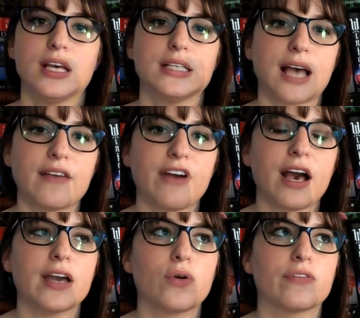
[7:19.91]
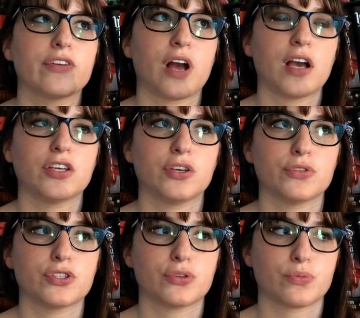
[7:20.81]
sci-fi, or if you're not
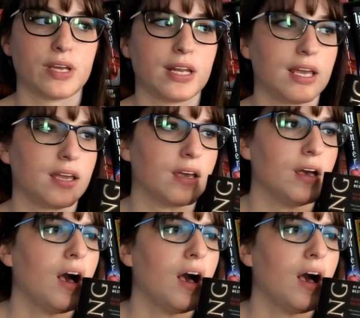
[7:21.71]
used to reading,